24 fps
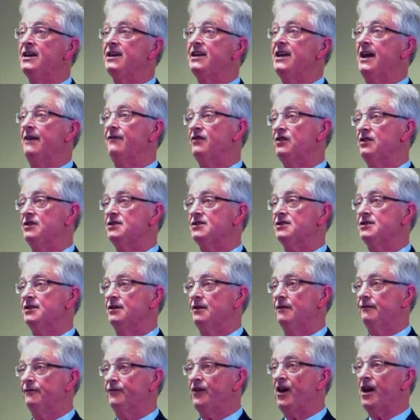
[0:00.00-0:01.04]
governance
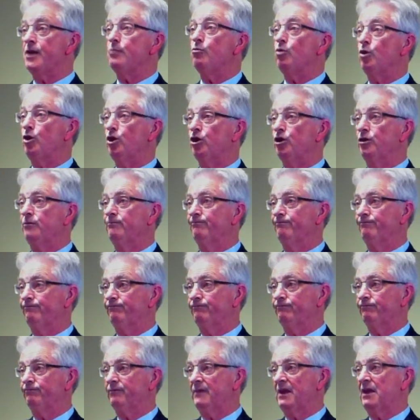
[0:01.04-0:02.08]
framework.
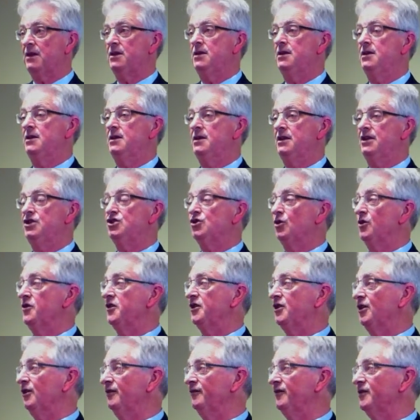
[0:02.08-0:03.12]
Enjoy
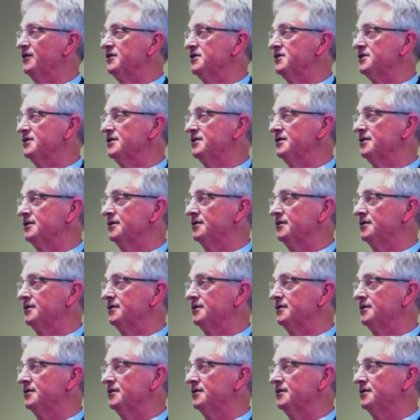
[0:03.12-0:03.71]
the conference.